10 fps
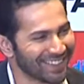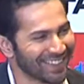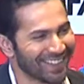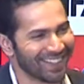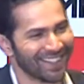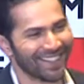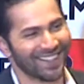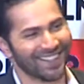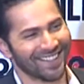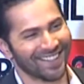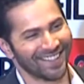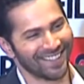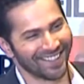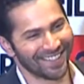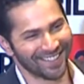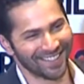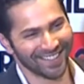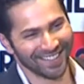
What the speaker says: No one is speaking in this clip.